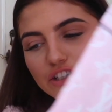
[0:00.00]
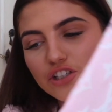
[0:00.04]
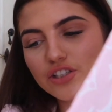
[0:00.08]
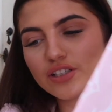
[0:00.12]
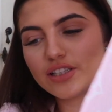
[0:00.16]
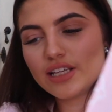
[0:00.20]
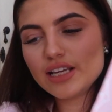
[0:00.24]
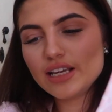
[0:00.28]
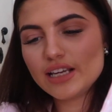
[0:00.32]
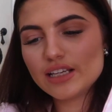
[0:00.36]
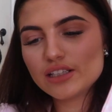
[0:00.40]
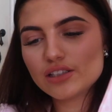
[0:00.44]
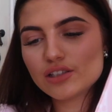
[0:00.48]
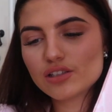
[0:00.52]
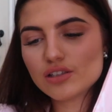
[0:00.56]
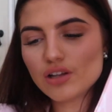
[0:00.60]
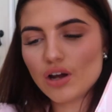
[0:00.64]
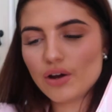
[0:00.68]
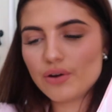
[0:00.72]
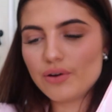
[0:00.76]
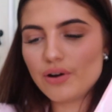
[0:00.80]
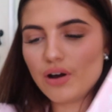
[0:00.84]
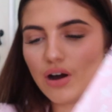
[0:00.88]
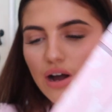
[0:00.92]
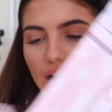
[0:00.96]
I just think it's
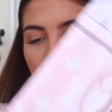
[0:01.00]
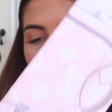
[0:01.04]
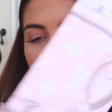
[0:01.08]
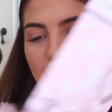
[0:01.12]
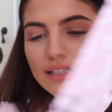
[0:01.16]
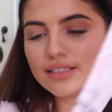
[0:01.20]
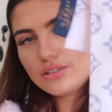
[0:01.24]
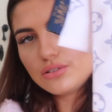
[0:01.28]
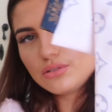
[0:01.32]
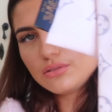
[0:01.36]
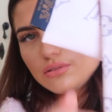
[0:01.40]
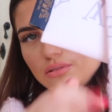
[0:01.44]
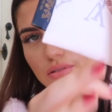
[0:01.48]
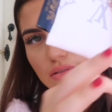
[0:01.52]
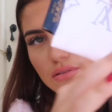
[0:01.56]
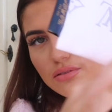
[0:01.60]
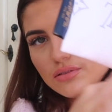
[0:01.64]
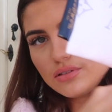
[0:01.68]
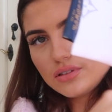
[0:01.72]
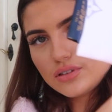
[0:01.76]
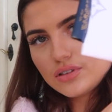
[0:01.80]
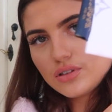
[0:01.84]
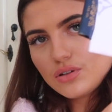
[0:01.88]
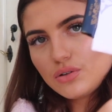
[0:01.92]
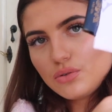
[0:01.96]
so nice.
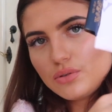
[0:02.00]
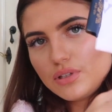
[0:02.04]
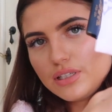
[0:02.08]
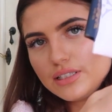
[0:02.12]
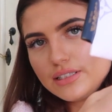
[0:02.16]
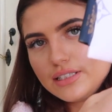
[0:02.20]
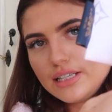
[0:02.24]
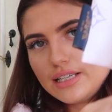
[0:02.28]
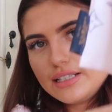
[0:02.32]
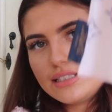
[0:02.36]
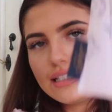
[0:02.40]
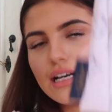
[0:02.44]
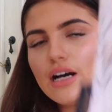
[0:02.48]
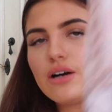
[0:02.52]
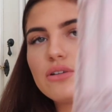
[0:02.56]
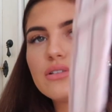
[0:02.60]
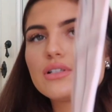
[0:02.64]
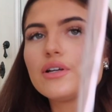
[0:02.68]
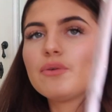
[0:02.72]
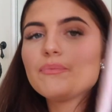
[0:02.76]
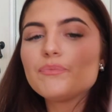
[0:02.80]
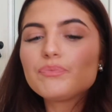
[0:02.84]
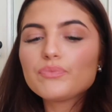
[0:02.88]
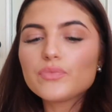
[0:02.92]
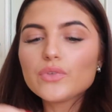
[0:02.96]
It's got all these details.
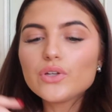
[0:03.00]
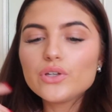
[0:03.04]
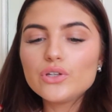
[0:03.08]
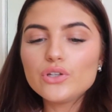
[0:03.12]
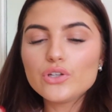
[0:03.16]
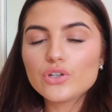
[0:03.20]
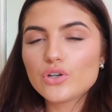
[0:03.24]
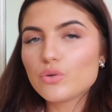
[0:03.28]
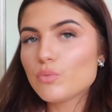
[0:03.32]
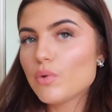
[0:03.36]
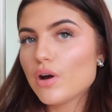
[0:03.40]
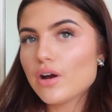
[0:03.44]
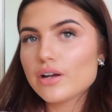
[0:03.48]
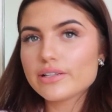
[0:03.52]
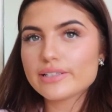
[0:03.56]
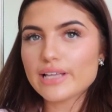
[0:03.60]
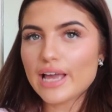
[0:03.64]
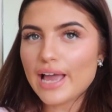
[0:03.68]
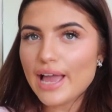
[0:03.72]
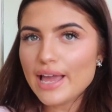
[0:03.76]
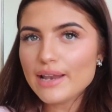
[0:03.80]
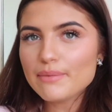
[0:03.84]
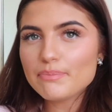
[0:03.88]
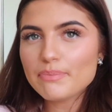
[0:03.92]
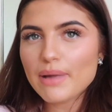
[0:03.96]
You can wear it as a
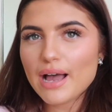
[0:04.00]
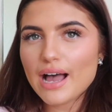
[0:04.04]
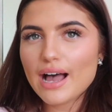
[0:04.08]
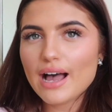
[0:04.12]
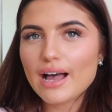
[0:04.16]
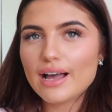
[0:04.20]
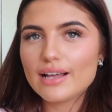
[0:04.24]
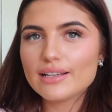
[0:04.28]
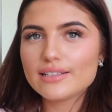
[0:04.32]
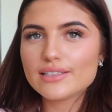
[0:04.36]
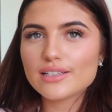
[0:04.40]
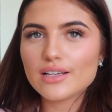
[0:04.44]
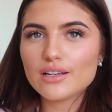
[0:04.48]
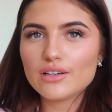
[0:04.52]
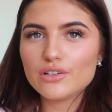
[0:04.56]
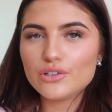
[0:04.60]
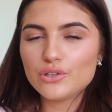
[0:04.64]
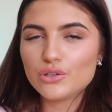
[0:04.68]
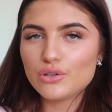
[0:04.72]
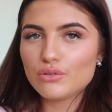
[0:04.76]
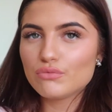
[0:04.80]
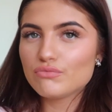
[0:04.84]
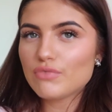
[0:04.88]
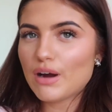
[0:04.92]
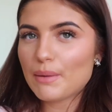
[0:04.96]
headband.
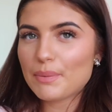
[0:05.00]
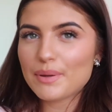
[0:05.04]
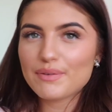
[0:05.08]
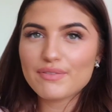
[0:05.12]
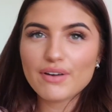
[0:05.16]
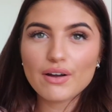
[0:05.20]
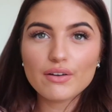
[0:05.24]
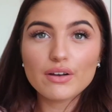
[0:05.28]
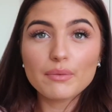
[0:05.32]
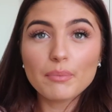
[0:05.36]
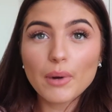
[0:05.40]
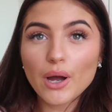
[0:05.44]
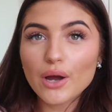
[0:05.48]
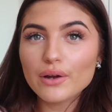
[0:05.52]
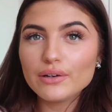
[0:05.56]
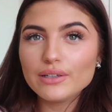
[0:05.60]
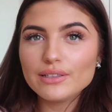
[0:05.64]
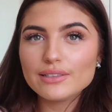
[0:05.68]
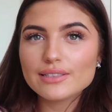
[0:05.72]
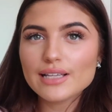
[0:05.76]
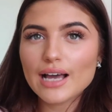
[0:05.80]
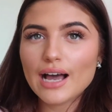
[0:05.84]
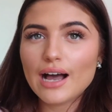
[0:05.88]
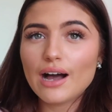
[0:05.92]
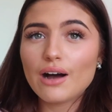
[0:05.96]
You can wrap it around a
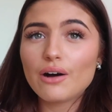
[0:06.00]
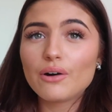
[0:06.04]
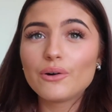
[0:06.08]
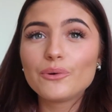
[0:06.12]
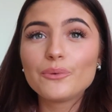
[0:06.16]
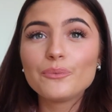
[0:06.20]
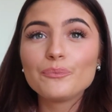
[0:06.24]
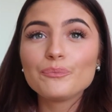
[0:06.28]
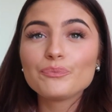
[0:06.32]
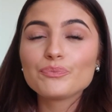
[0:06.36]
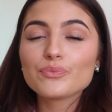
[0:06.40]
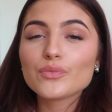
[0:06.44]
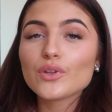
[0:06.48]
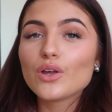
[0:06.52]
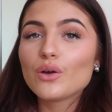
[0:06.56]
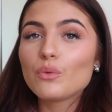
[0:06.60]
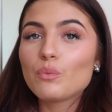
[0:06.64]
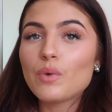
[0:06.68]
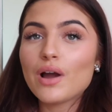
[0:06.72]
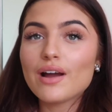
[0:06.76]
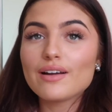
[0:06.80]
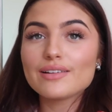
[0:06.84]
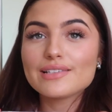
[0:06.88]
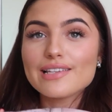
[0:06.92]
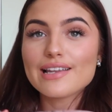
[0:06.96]
ponytail.
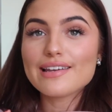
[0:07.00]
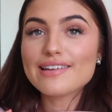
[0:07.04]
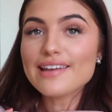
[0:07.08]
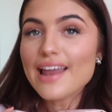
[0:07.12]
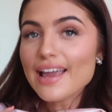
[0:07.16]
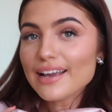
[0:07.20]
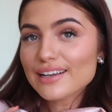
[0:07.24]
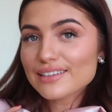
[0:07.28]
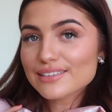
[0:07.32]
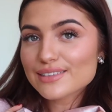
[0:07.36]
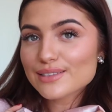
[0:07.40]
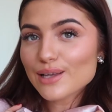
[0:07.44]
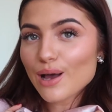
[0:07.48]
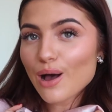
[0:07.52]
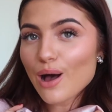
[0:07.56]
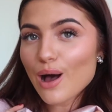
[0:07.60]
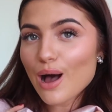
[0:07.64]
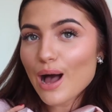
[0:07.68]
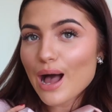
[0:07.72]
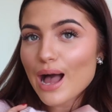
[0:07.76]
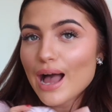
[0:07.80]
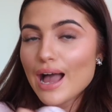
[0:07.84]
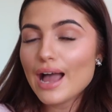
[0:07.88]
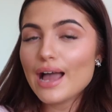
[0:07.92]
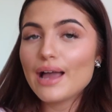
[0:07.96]
Wear it as a
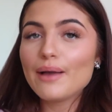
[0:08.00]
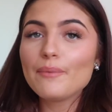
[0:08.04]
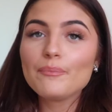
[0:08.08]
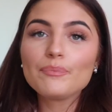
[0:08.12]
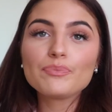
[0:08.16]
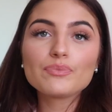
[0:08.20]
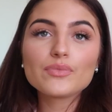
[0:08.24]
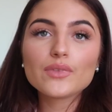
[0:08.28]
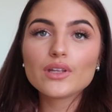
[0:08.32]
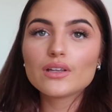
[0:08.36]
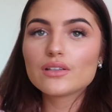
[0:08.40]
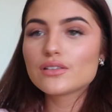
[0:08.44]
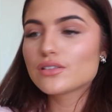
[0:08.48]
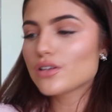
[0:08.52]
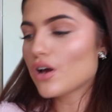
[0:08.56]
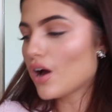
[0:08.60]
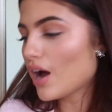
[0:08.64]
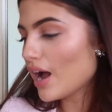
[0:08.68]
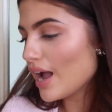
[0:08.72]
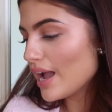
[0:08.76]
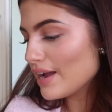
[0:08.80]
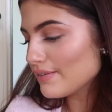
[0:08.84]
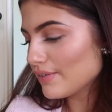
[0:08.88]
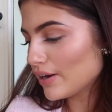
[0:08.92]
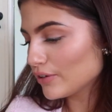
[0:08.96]
necktie.
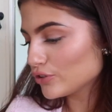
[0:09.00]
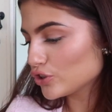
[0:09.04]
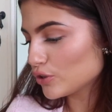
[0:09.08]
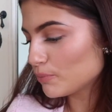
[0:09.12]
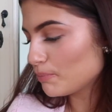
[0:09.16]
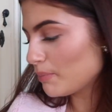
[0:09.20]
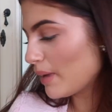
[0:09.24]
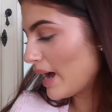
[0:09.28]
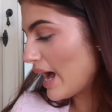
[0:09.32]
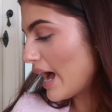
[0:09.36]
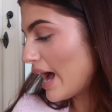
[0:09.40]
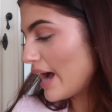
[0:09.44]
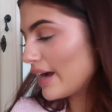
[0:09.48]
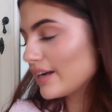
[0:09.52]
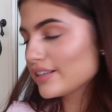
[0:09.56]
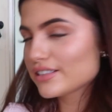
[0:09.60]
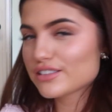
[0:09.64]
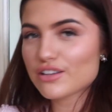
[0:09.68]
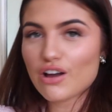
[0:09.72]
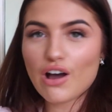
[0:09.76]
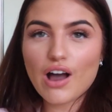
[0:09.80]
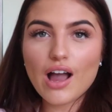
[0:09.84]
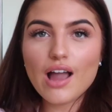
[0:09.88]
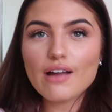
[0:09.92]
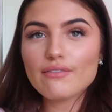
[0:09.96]
tie it around your bag,
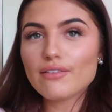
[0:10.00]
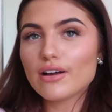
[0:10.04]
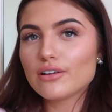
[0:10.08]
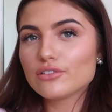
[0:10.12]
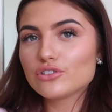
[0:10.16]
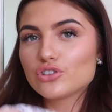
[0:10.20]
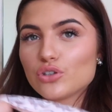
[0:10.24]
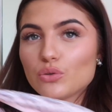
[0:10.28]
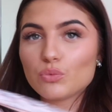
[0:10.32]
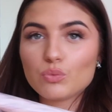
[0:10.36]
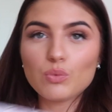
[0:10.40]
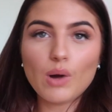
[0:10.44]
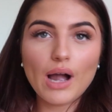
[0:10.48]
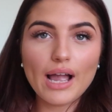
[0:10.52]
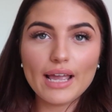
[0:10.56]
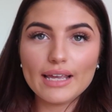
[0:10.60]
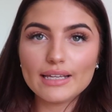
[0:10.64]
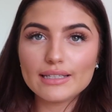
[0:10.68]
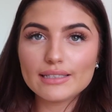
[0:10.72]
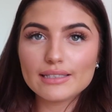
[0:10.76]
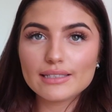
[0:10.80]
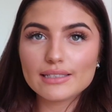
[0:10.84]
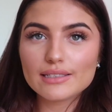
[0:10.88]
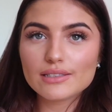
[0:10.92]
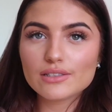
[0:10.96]
tie it around your
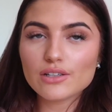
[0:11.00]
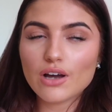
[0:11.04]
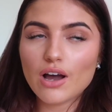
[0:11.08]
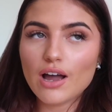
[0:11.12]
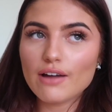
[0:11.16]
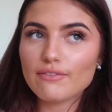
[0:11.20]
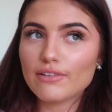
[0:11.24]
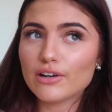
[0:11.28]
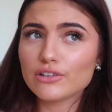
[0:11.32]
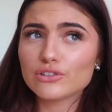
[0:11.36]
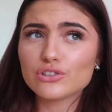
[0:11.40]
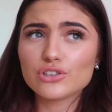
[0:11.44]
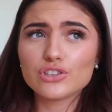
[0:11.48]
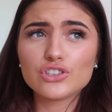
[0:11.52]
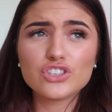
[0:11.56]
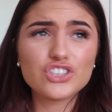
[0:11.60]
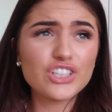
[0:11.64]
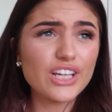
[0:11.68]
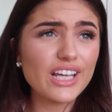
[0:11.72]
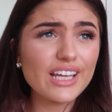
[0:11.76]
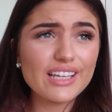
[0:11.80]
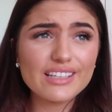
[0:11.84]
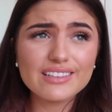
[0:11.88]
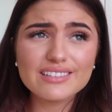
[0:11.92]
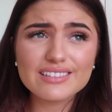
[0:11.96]
waist, tie it around your
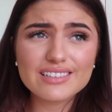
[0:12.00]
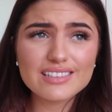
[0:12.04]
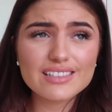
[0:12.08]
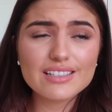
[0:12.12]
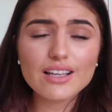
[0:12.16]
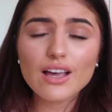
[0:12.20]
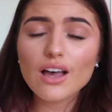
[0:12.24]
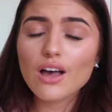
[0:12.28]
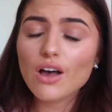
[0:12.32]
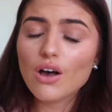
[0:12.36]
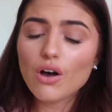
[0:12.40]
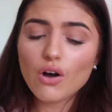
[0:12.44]
jeans.